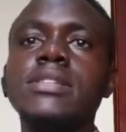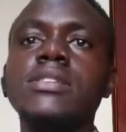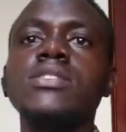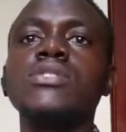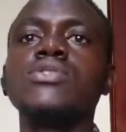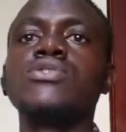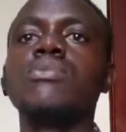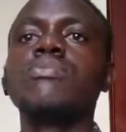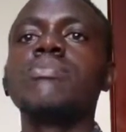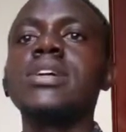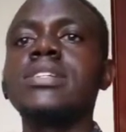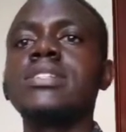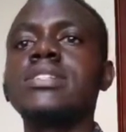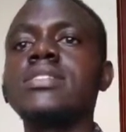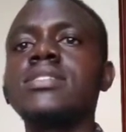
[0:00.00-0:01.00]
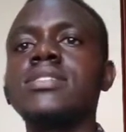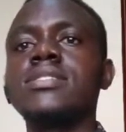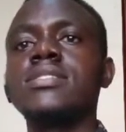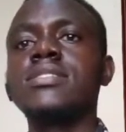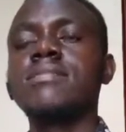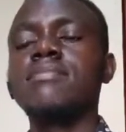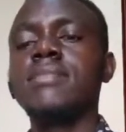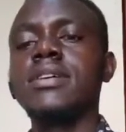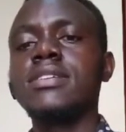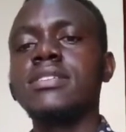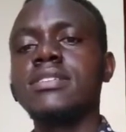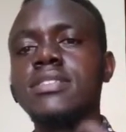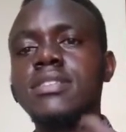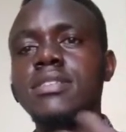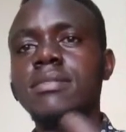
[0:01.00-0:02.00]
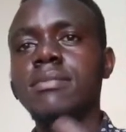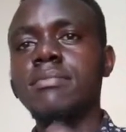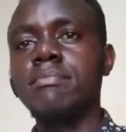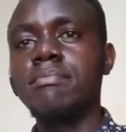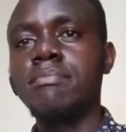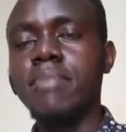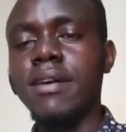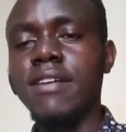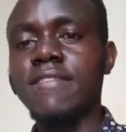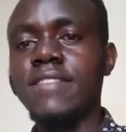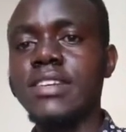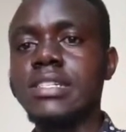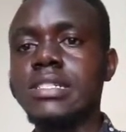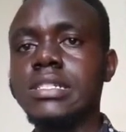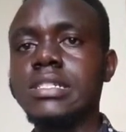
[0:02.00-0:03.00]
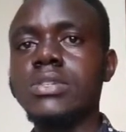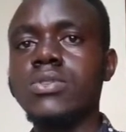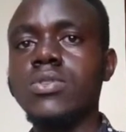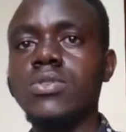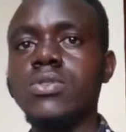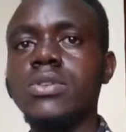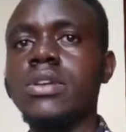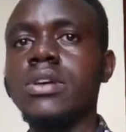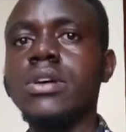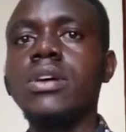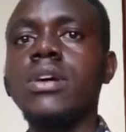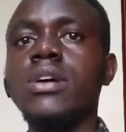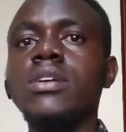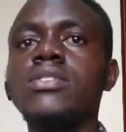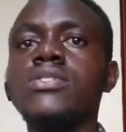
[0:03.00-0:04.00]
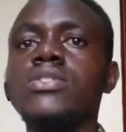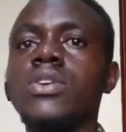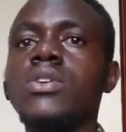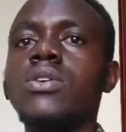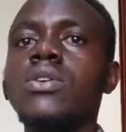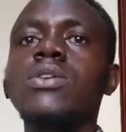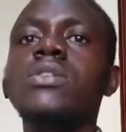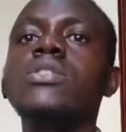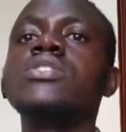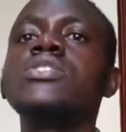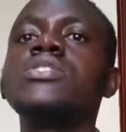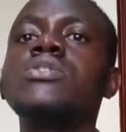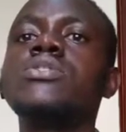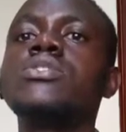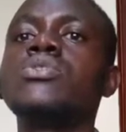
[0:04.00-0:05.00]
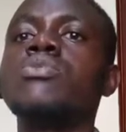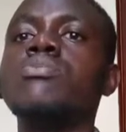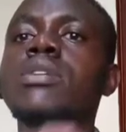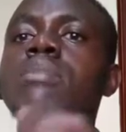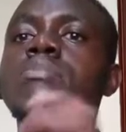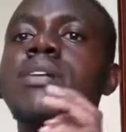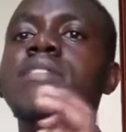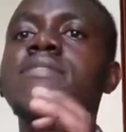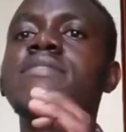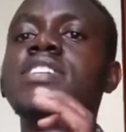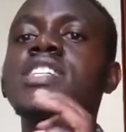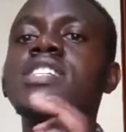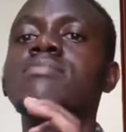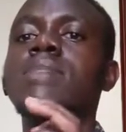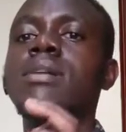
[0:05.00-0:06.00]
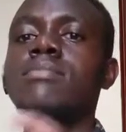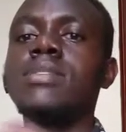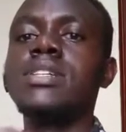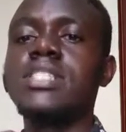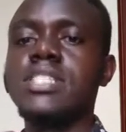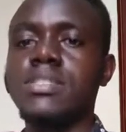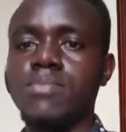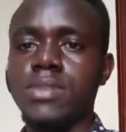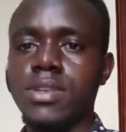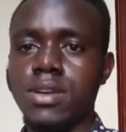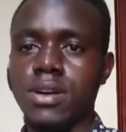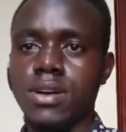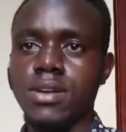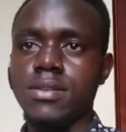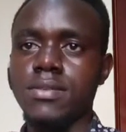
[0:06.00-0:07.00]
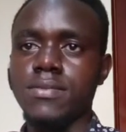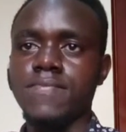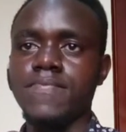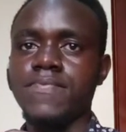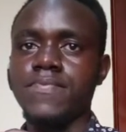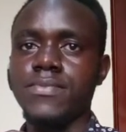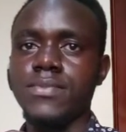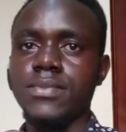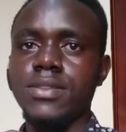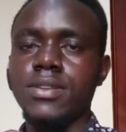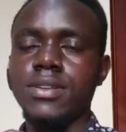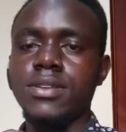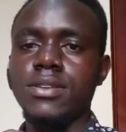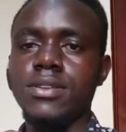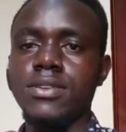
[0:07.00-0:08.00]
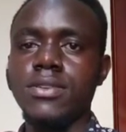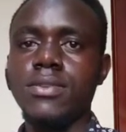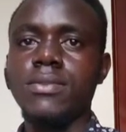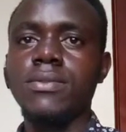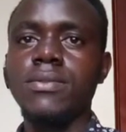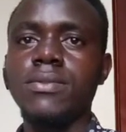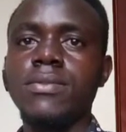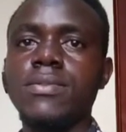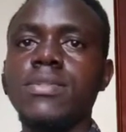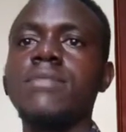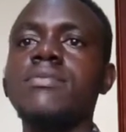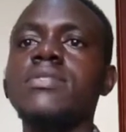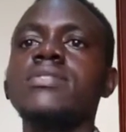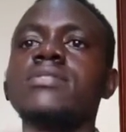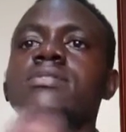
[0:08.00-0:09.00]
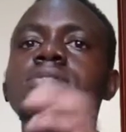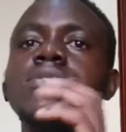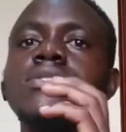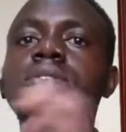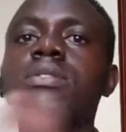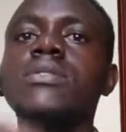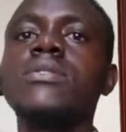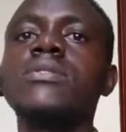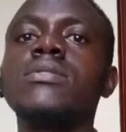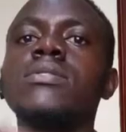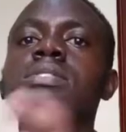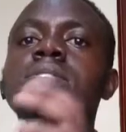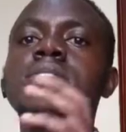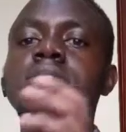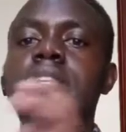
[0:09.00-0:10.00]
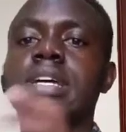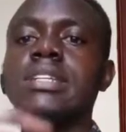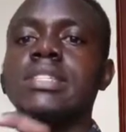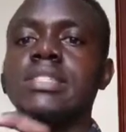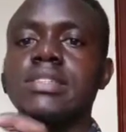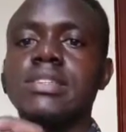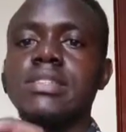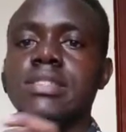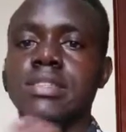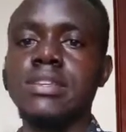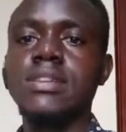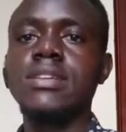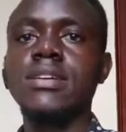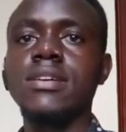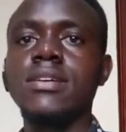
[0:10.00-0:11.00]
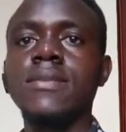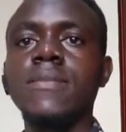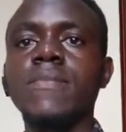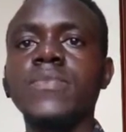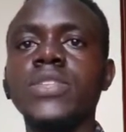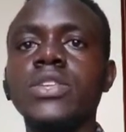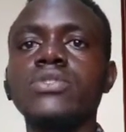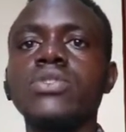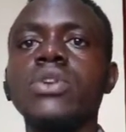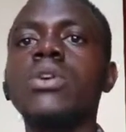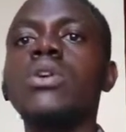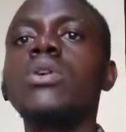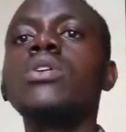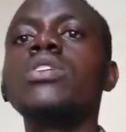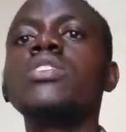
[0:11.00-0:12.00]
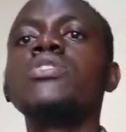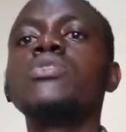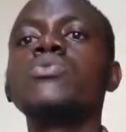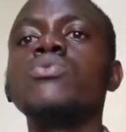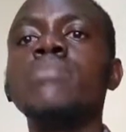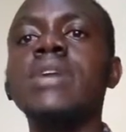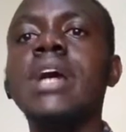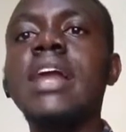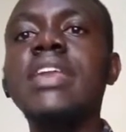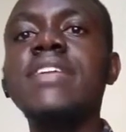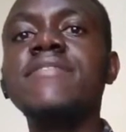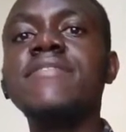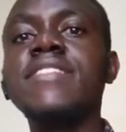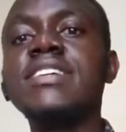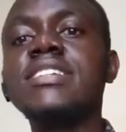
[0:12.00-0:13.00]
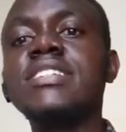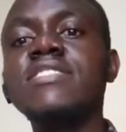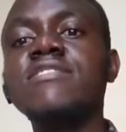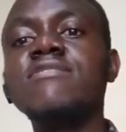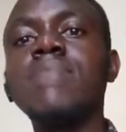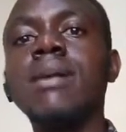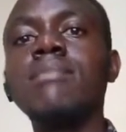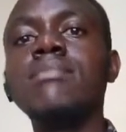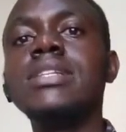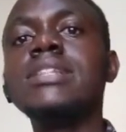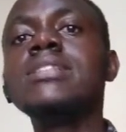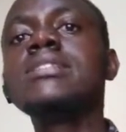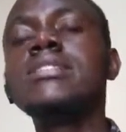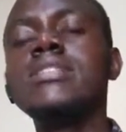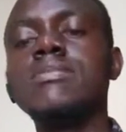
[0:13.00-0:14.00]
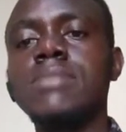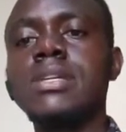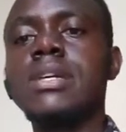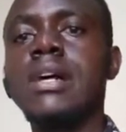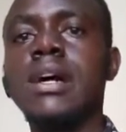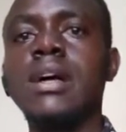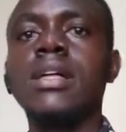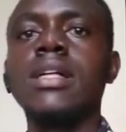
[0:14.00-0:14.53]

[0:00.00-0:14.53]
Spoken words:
So practice makes perfectly good. So your goal is not to be a perfect public speaker. No, there is no such thing. So your goal is to be an effective public speaker.